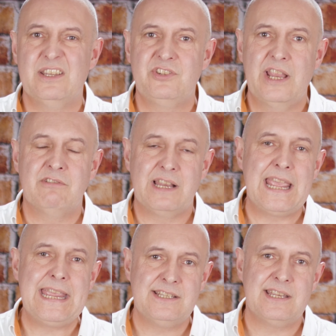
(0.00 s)
generally
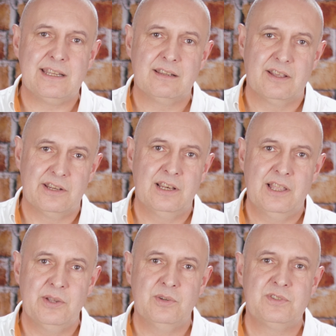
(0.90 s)
heating kind of
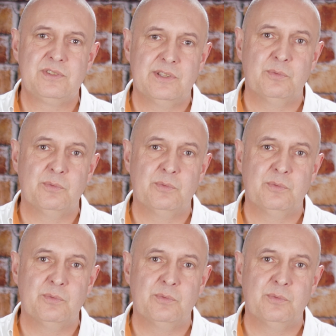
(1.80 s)
loads that